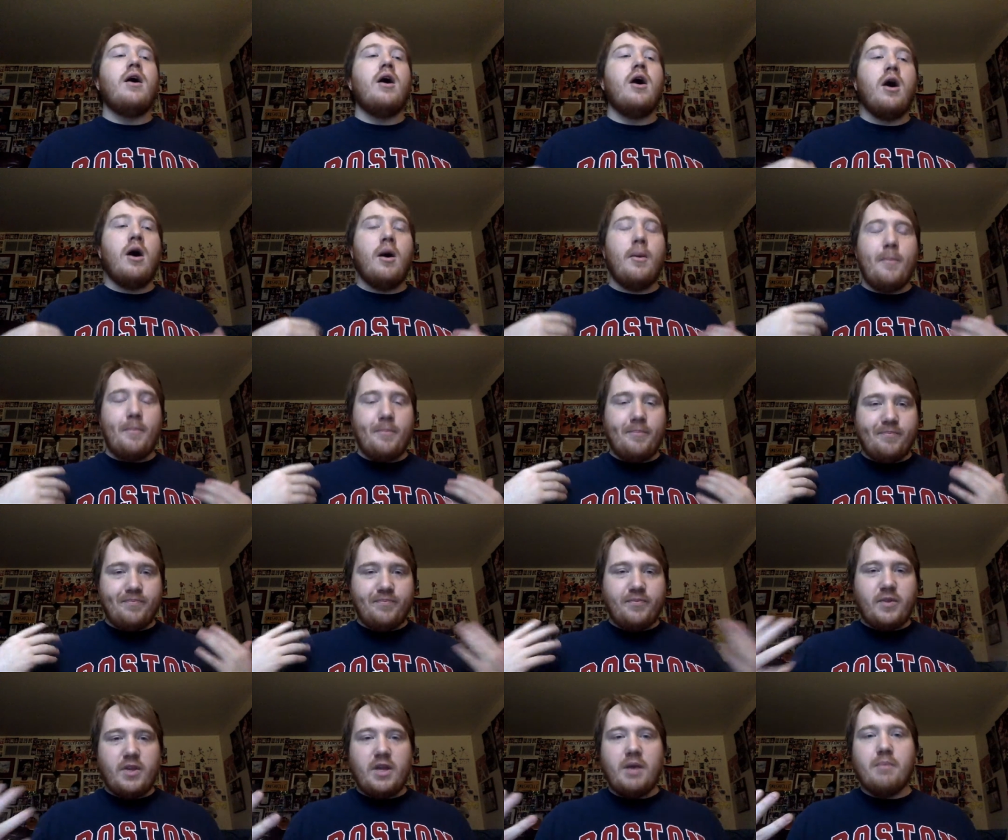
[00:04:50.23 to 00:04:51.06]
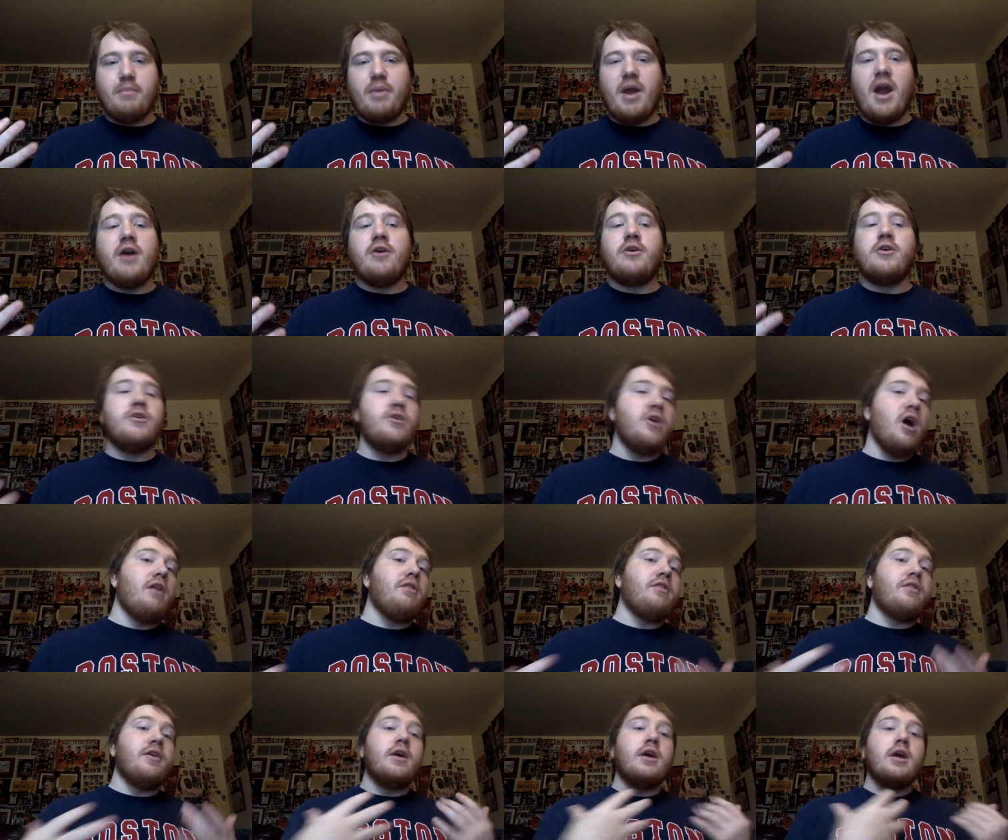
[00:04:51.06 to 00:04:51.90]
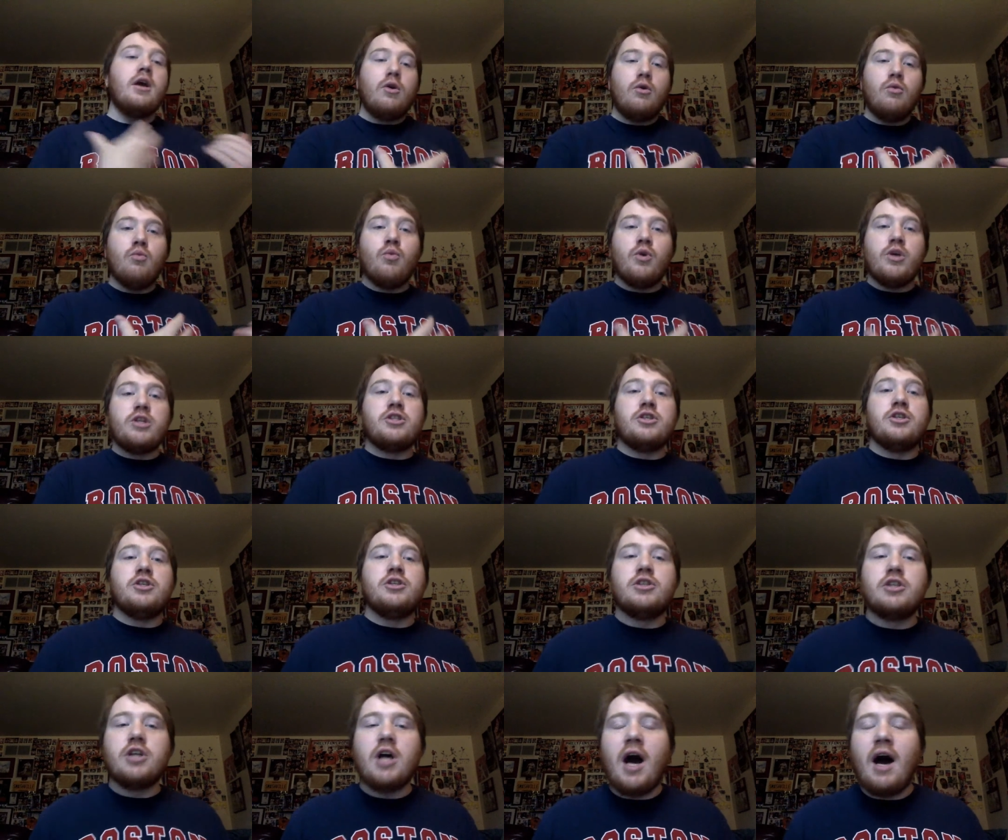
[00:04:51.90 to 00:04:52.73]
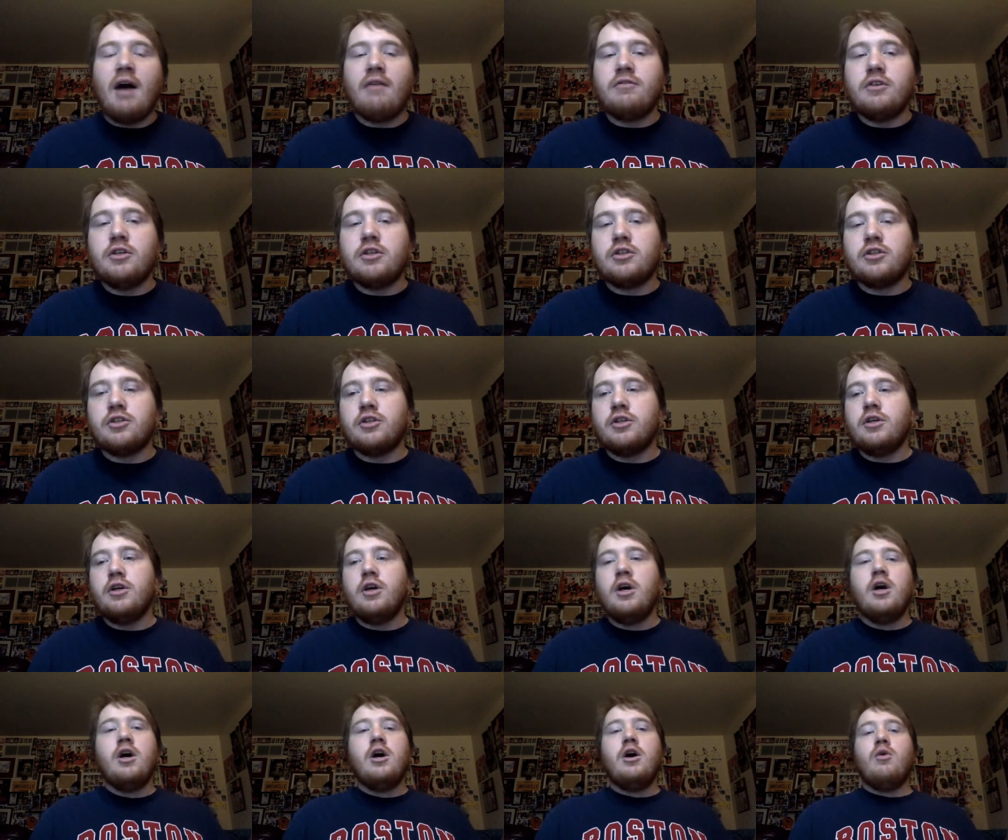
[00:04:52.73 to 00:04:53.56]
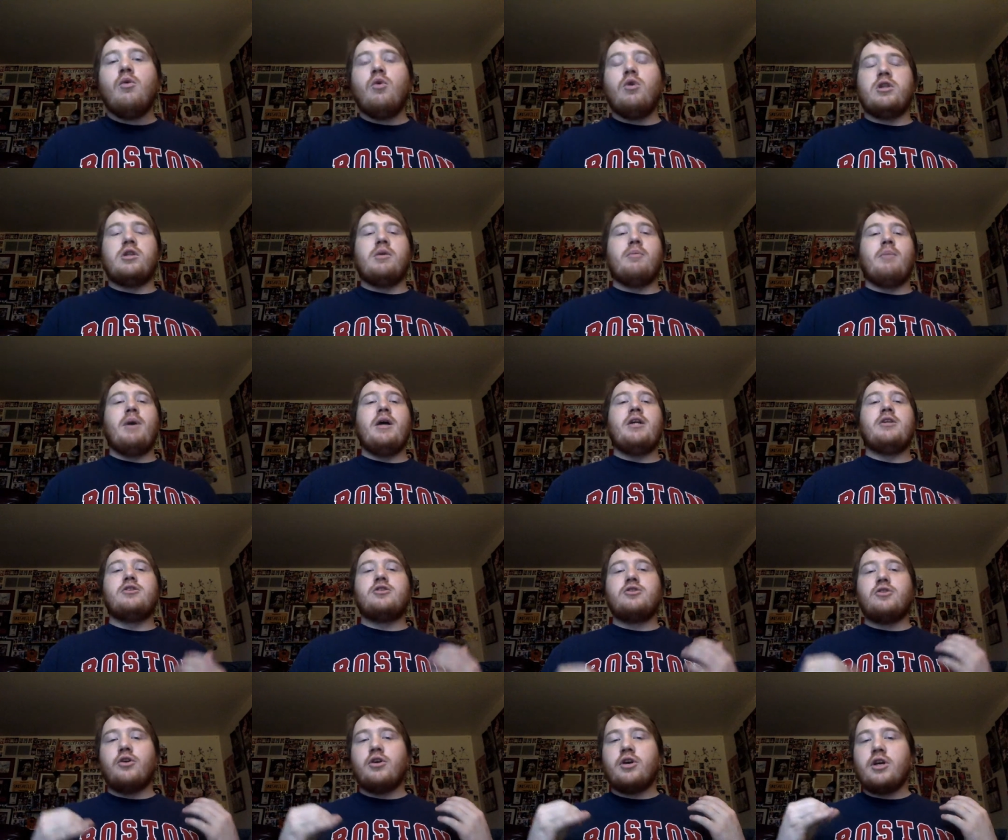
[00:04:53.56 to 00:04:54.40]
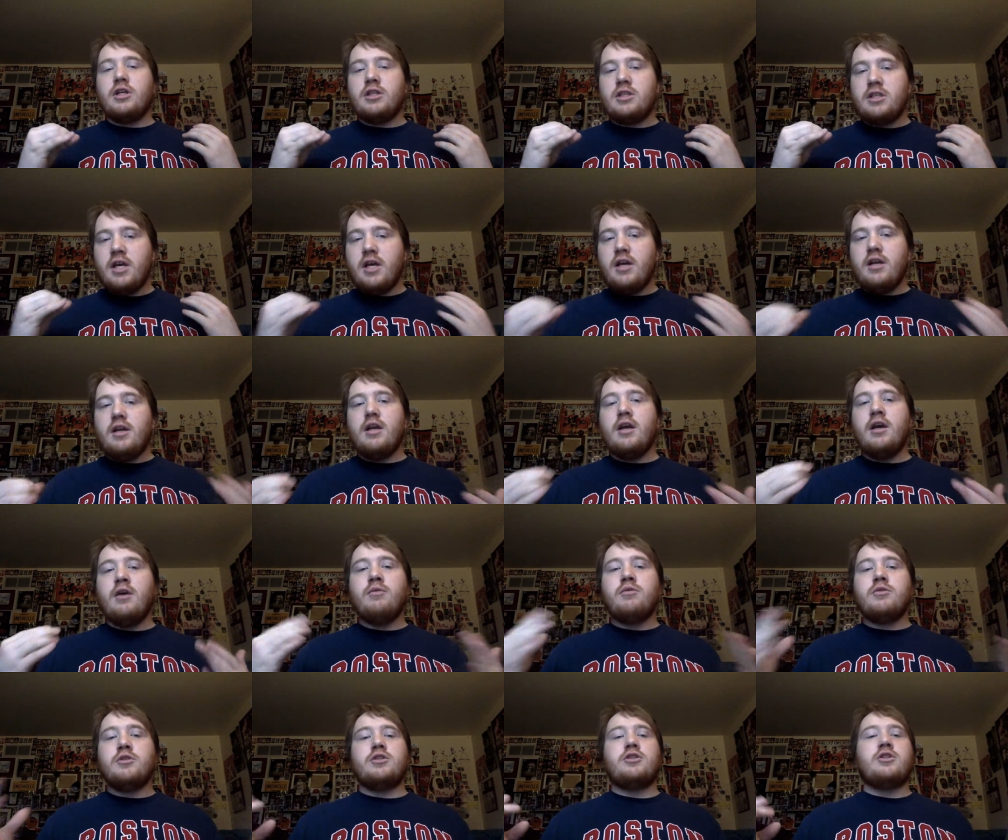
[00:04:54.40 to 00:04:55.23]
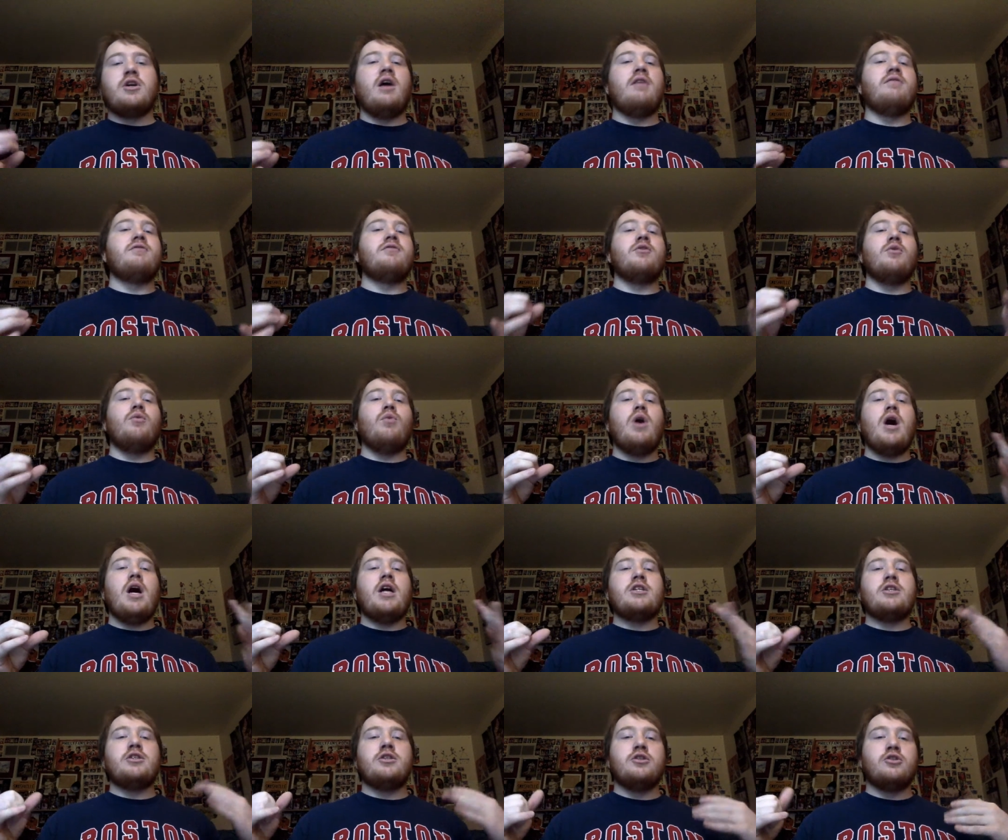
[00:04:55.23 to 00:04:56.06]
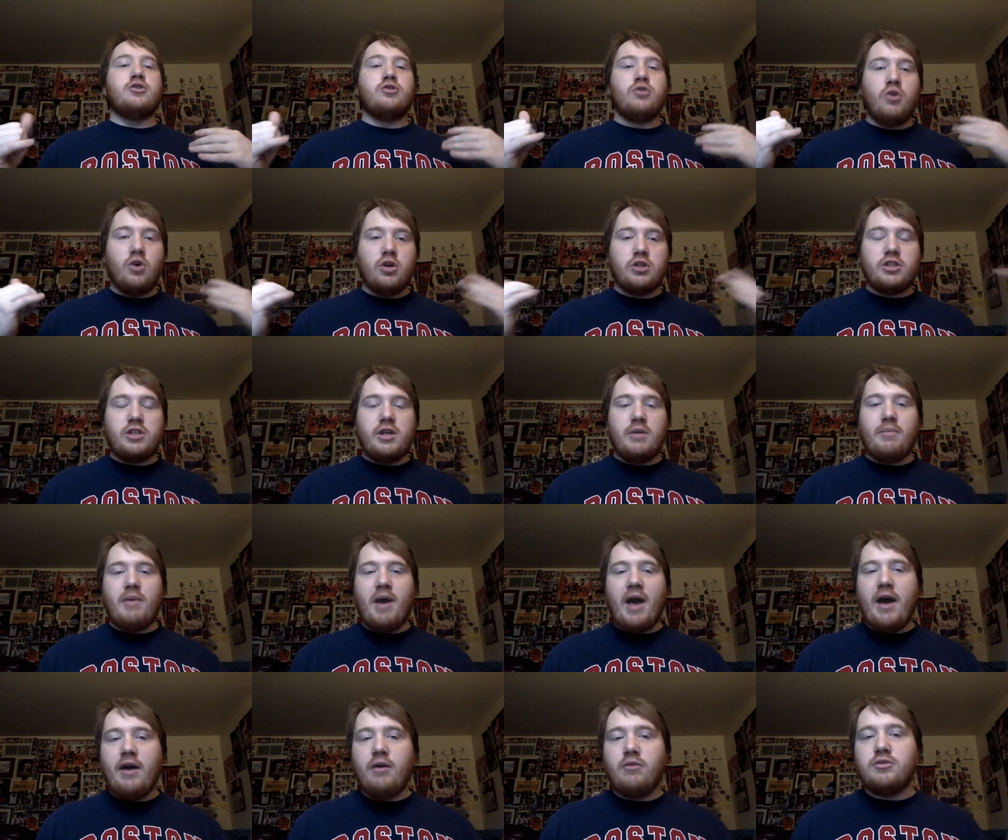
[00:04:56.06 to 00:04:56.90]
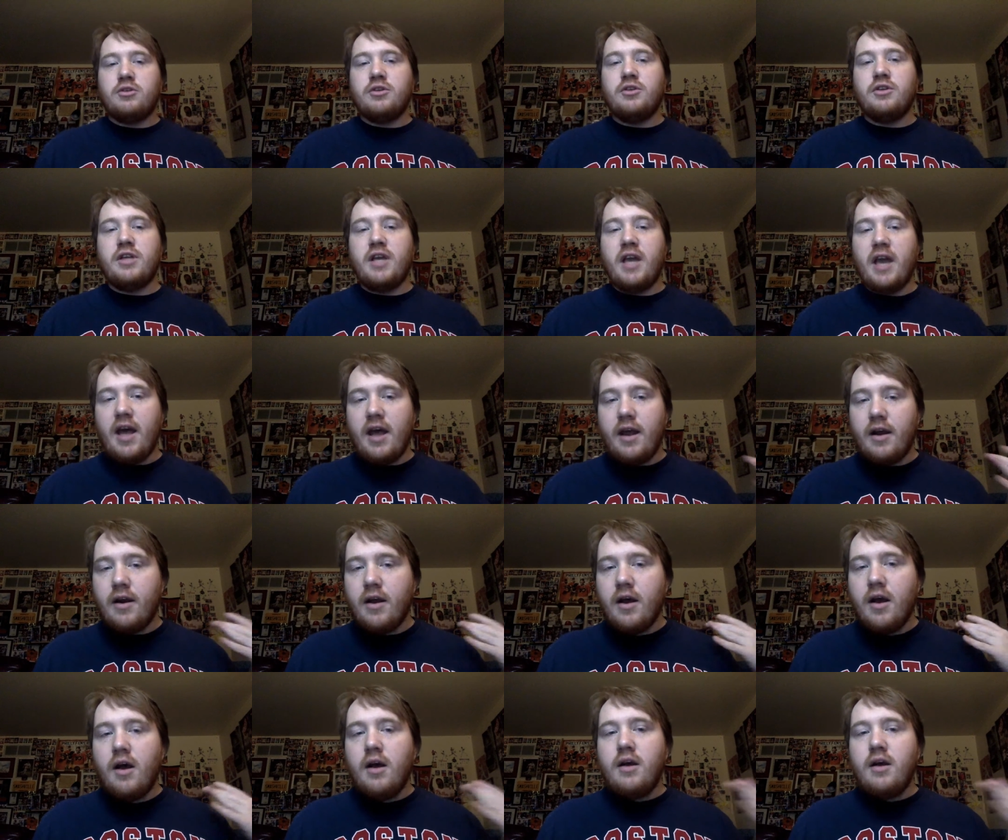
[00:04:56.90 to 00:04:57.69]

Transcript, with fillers: Um, compared to nothing, which is obviously what the men's circuit did. It was a tough to watch this loss. They battled to the end.